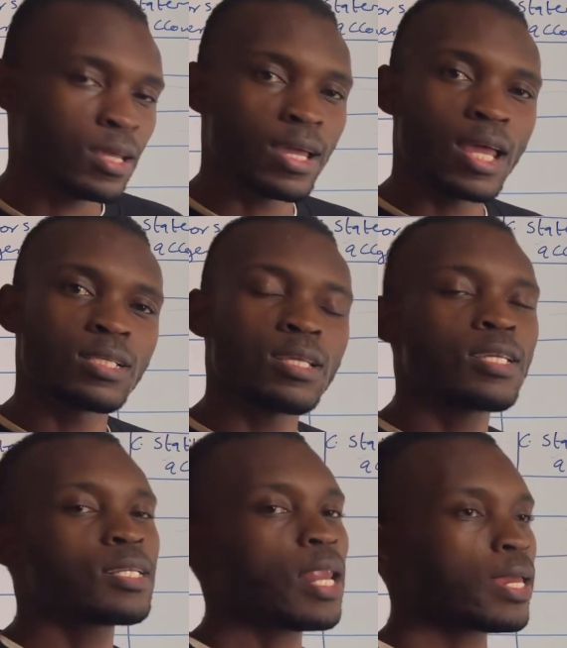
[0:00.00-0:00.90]
Guys,
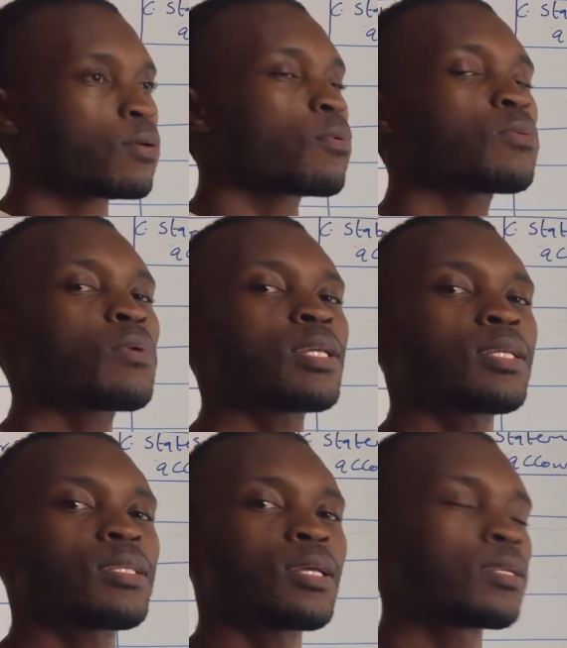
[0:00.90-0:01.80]
it's like when we are
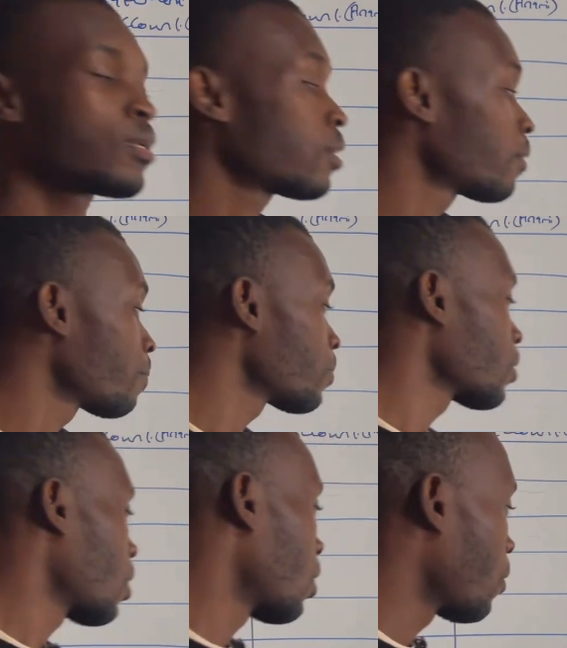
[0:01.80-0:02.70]
saying that
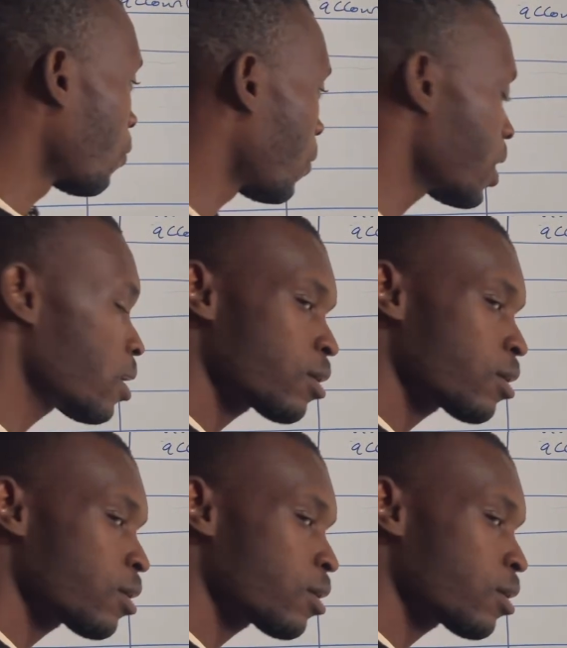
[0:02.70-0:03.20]
we